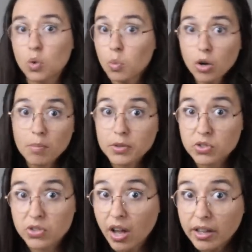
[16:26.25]
So we're
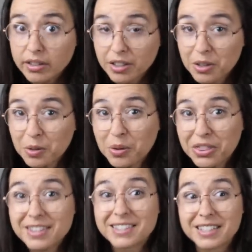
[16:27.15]
almost done
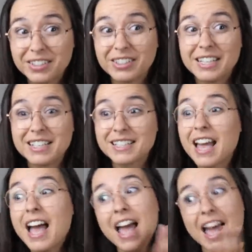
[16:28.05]
with the series,
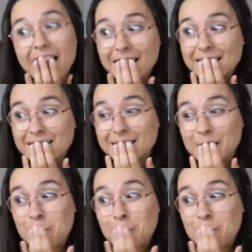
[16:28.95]
and